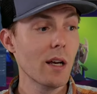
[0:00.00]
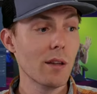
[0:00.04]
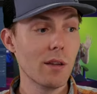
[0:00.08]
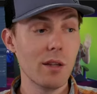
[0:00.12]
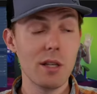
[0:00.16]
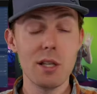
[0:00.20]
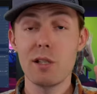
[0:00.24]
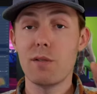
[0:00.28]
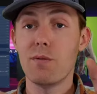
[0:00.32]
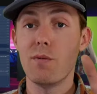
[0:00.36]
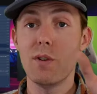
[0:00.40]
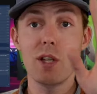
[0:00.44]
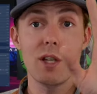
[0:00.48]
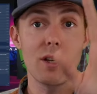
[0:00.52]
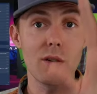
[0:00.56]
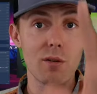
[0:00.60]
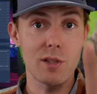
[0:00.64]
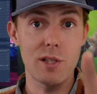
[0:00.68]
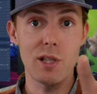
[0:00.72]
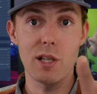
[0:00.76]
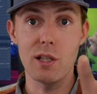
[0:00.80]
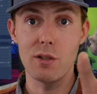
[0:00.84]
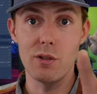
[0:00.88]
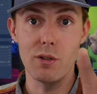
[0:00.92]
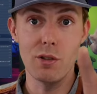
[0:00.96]
This video
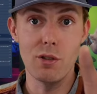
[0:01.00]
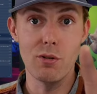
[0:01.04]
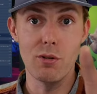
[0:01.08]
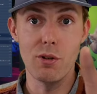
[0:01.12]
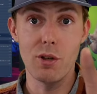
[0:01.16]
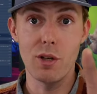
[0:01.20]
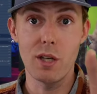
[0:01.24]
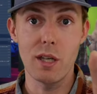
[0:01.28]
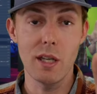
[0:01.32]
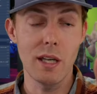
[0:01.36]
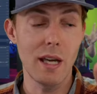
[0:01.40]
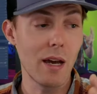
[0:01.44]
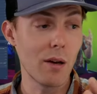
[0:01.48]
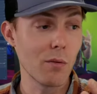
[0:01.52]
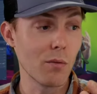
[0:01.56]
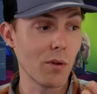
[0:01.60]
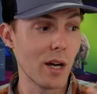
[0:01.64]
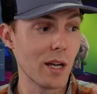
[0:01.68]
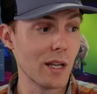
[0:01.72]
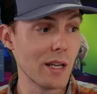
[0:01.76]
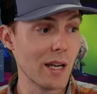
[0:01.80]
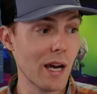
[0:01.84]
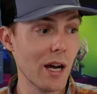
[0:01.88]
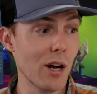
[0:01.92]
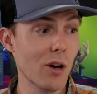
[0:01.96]
signal you're looking at
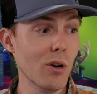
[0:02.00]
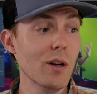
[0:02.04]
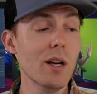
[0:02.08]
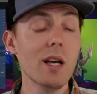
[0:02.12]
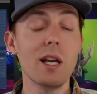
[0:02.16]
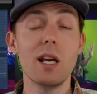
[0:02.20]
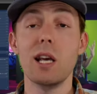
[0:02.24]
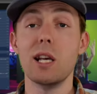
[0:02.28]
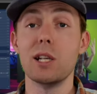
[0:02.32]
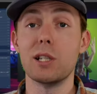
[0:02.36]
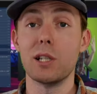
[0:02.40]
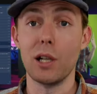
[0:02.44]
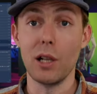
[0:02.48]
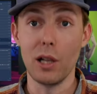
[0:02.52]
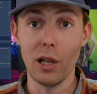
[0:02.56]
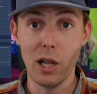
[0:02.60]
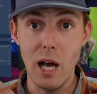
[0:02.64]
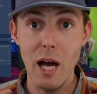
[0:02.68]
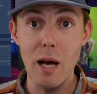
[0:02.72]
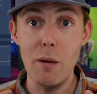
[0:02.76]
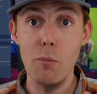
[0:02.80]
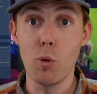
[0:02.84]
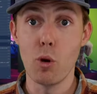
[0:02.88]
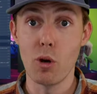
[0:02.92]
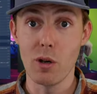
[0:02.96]
right now is a
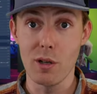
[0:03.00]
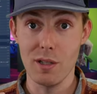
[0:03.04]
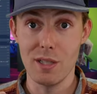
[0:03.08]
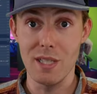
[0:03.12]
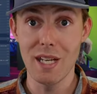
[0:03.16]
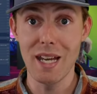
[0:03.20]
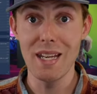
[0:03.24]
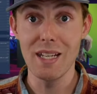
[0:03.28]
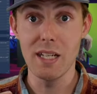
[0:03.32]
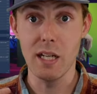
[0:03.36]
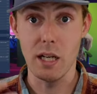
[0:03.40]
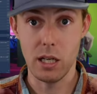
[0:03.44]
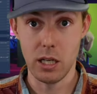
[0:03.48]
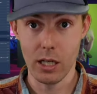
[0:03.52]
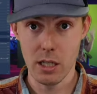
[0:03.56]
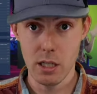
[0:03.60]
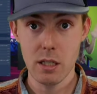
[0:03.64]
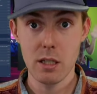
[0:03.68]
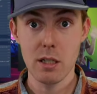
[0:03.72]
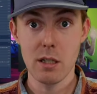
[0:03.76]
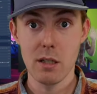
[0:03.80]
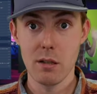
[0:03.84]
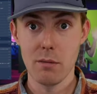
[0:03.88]
lot more data.